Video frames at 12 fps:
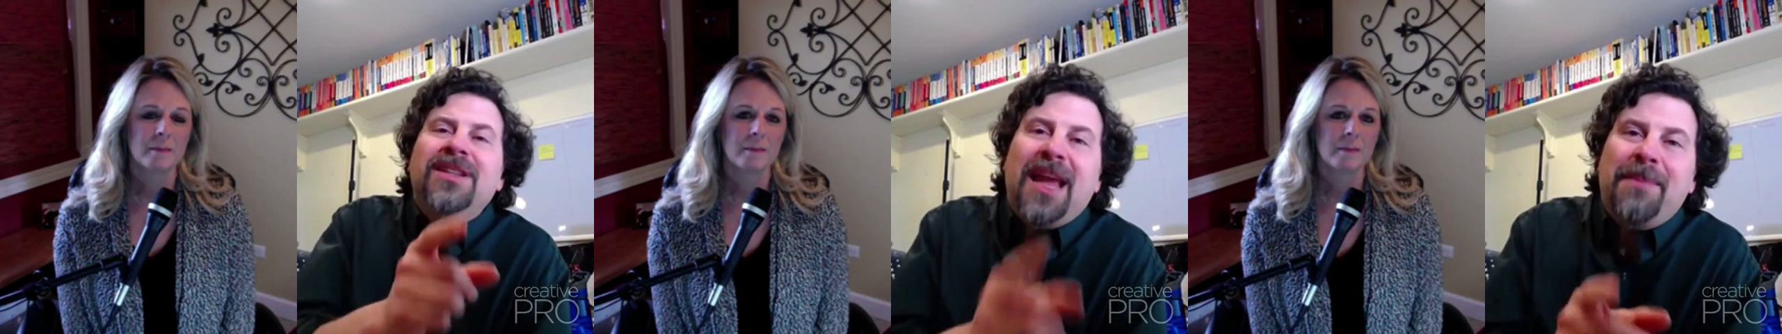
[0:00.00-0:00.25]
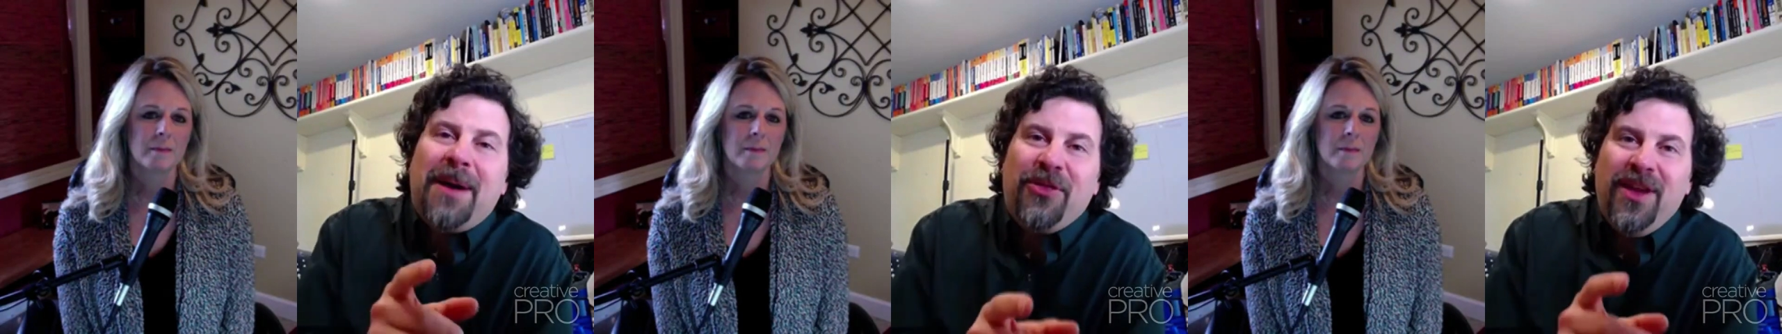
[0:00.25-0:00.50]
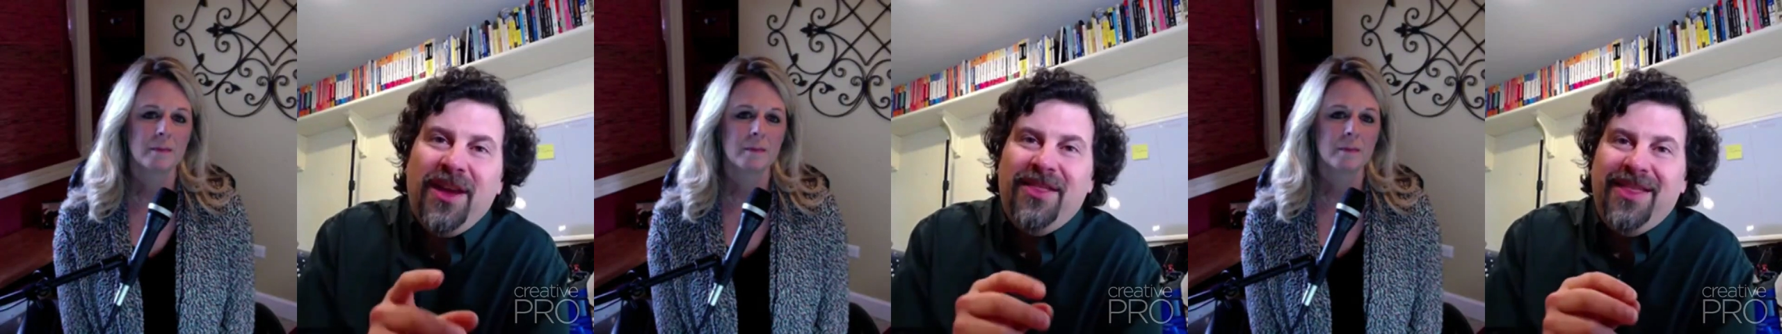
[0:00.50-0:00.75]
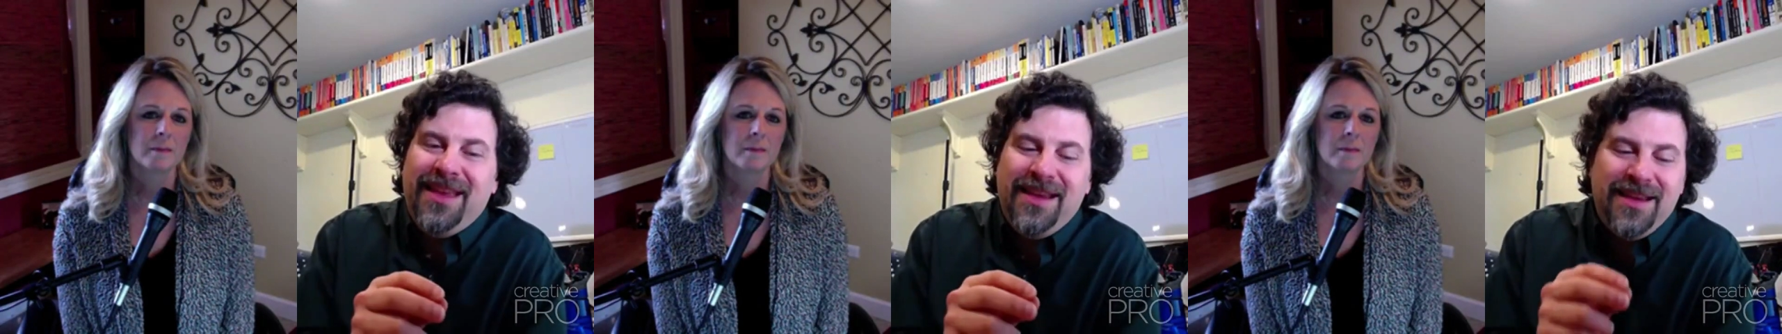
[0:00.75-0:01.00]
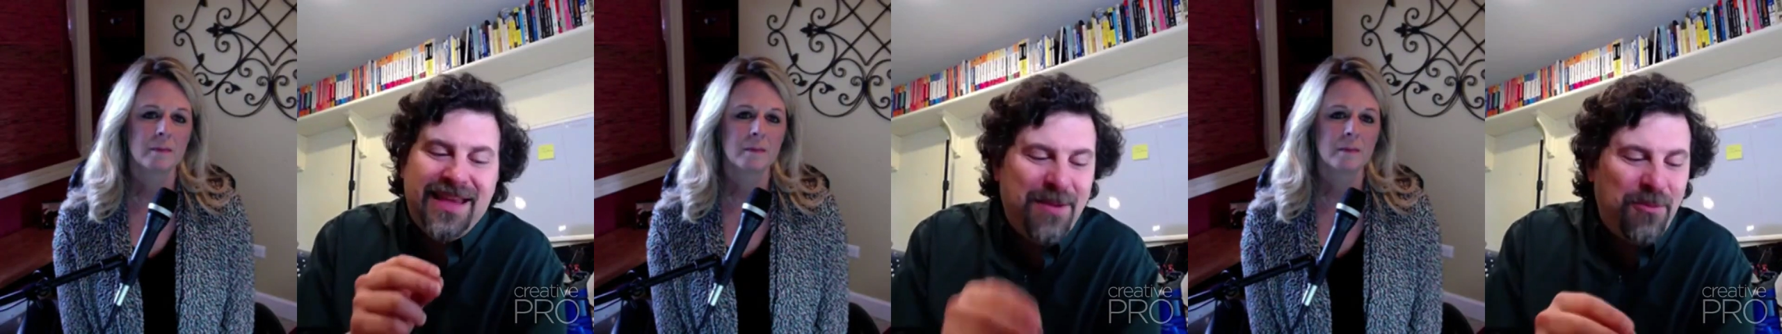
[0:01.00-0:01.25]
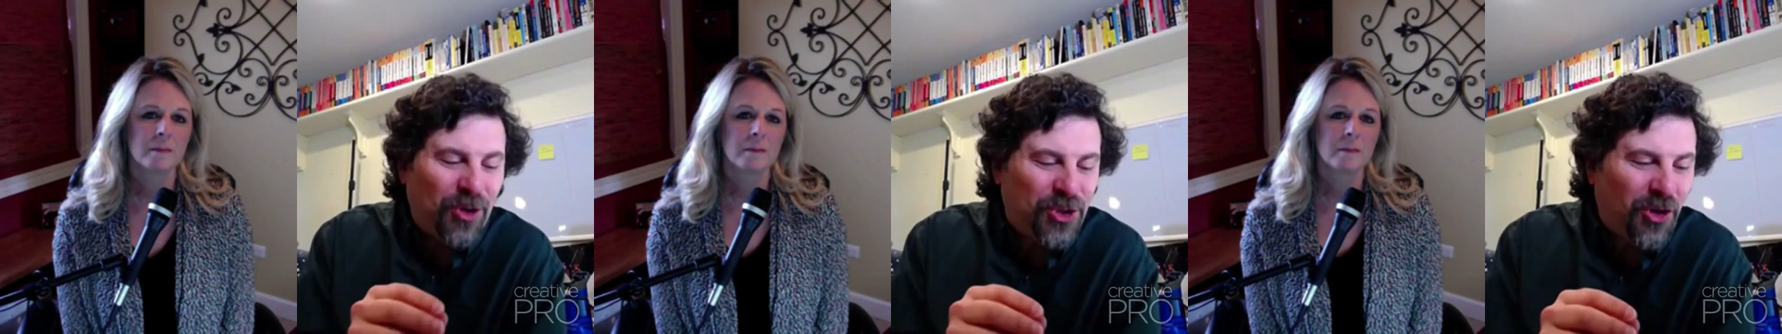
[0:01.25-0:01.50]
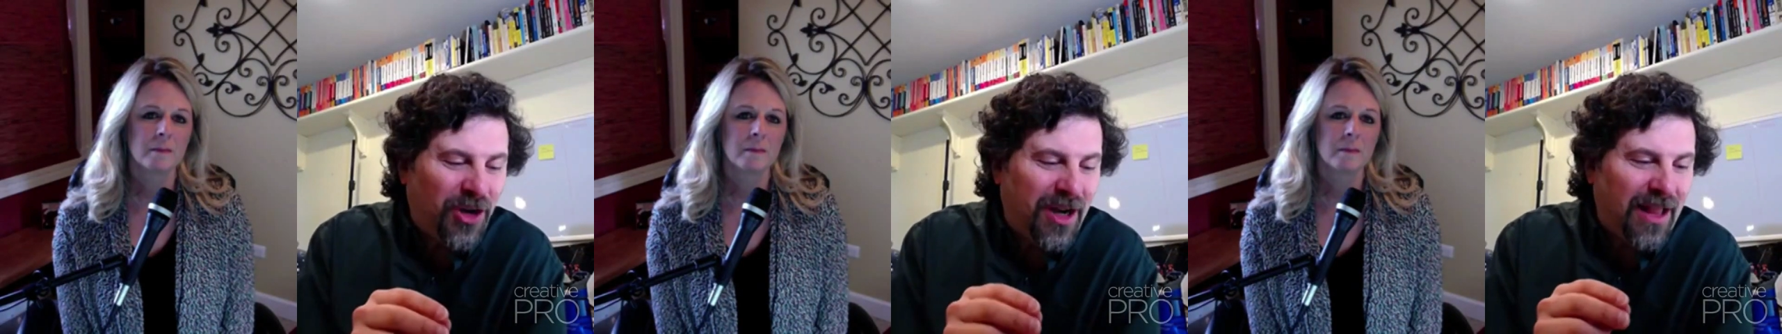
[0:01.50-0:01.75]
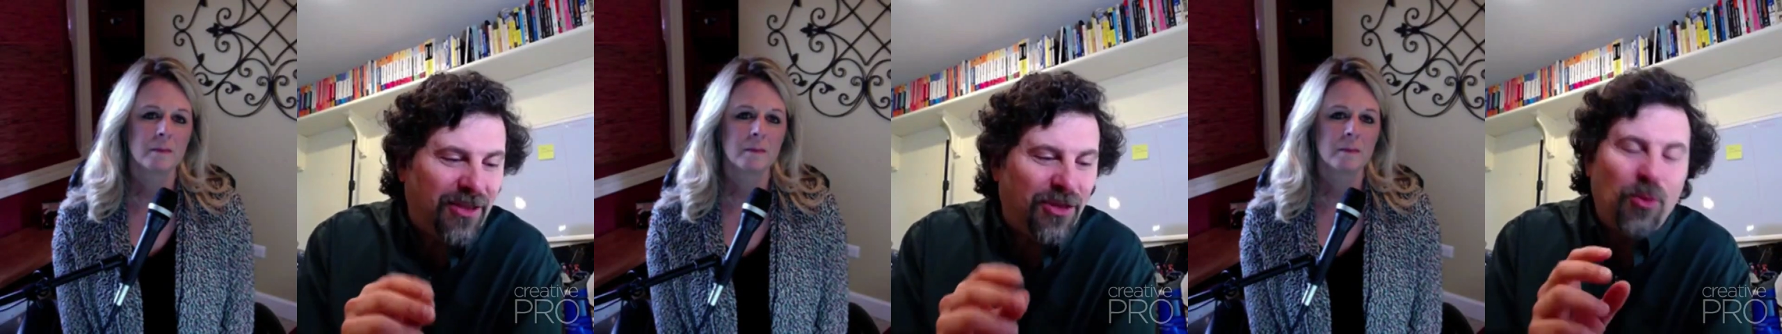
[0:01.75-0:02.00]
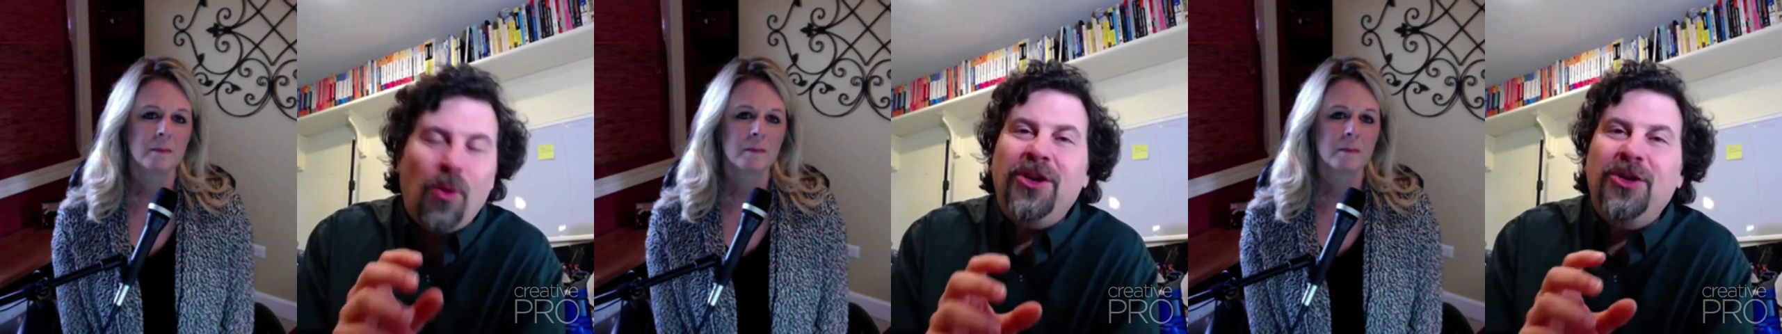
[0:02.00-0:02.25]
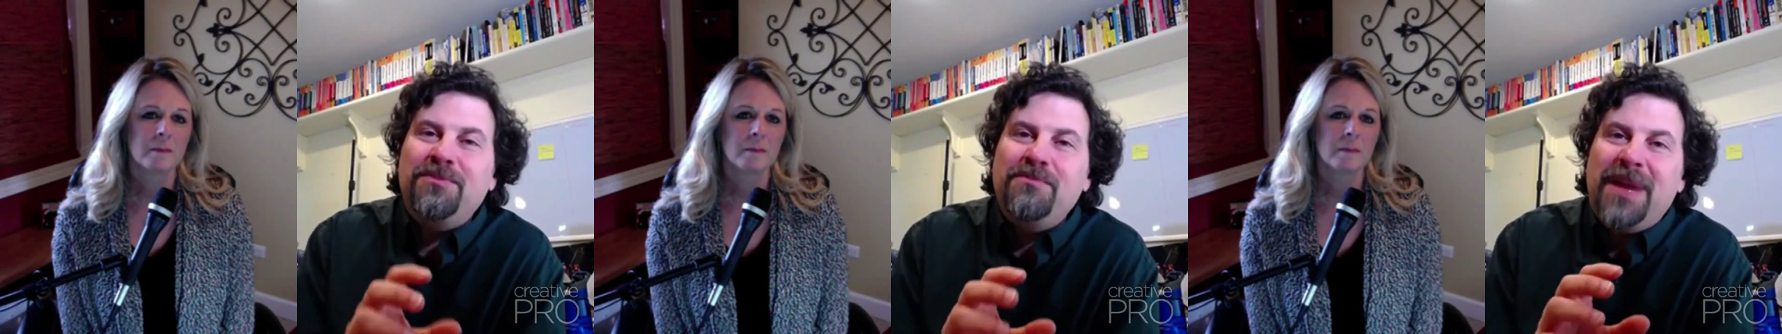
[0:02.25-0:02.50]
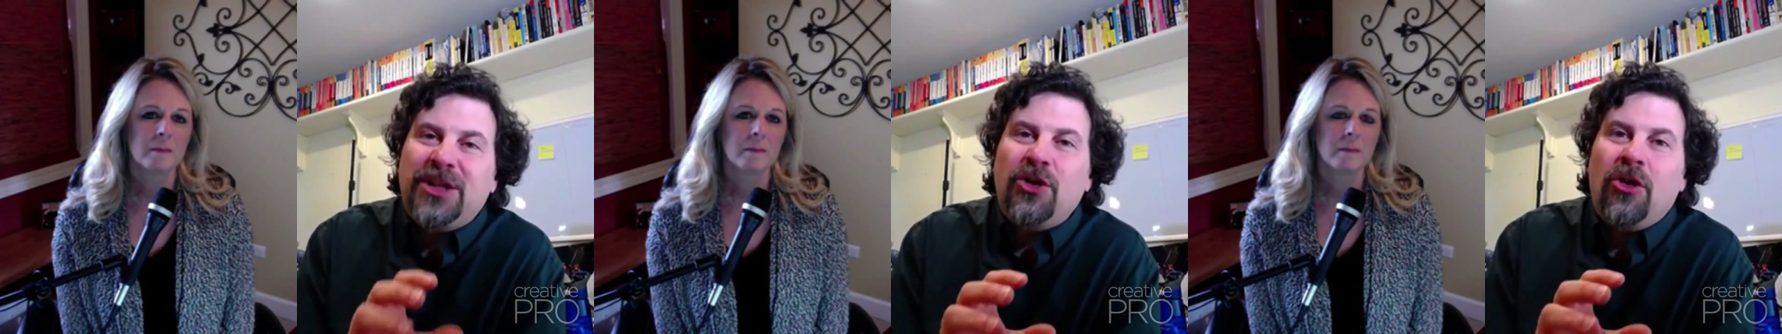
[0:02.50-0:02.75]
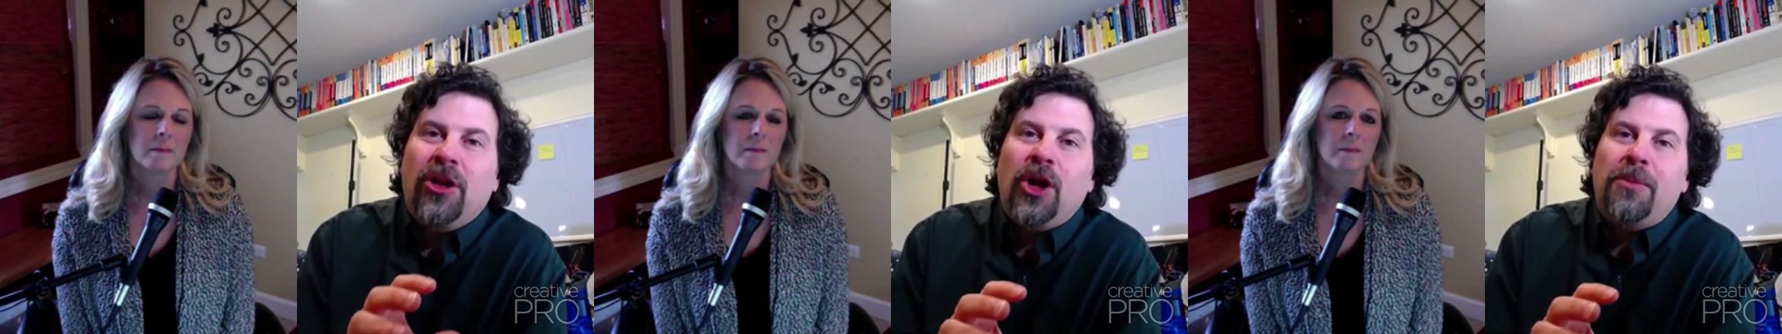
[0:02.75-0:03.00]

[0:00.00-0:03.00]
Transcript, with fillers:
Speaker 1: I was going to say about the keyboard shortcut, like the one you mentioned